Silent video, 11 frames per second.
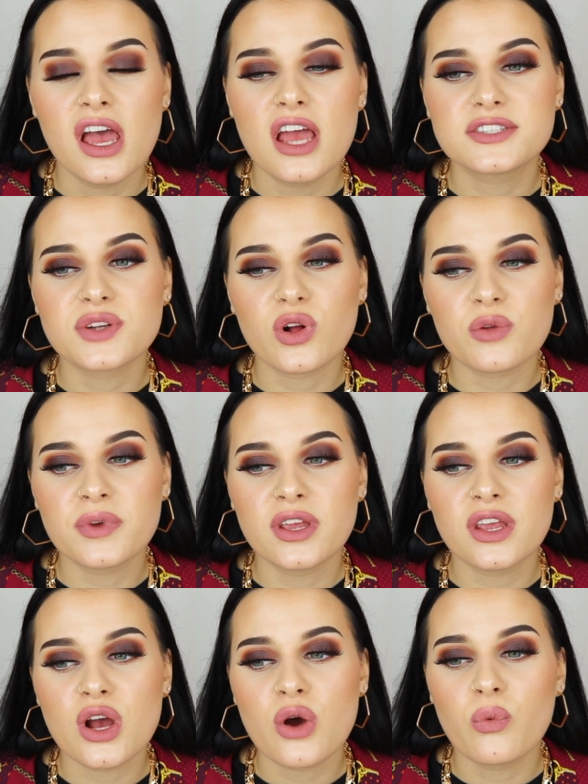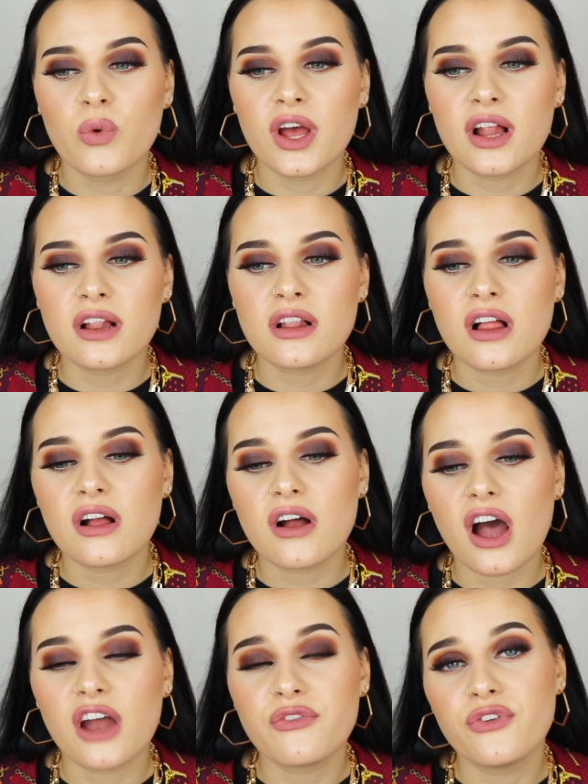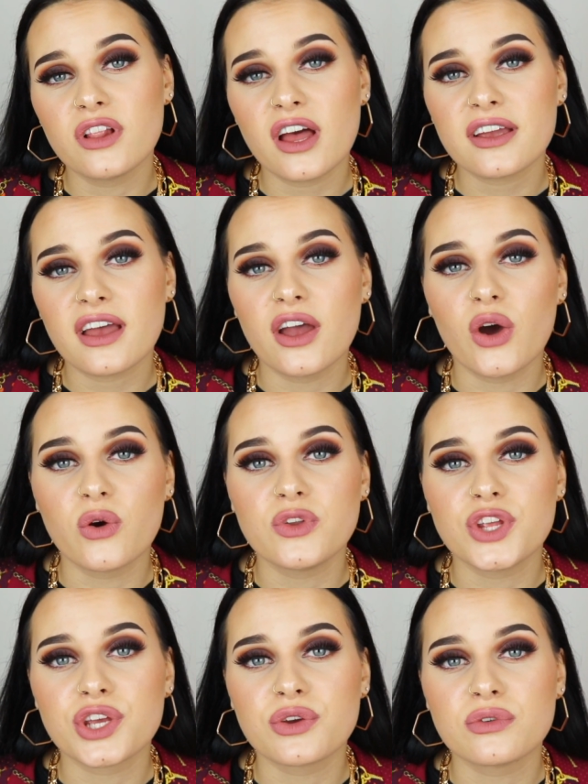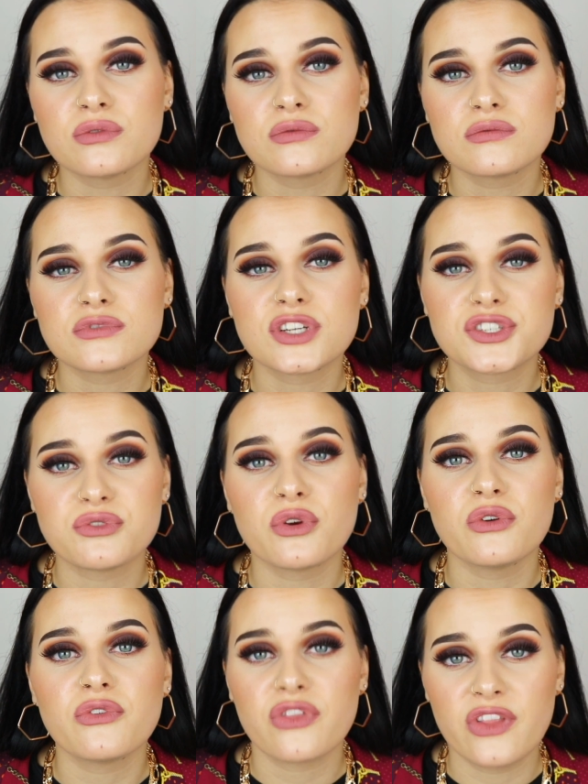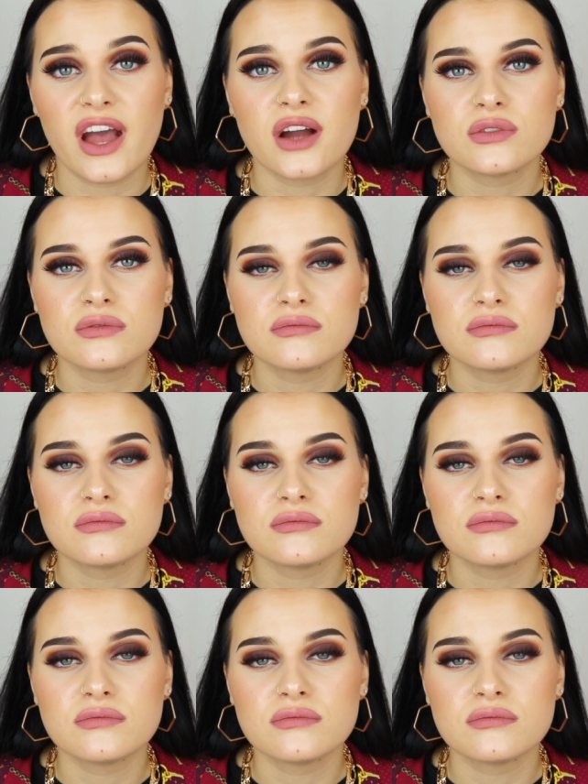and told me, well, I feel like I own you the truth now.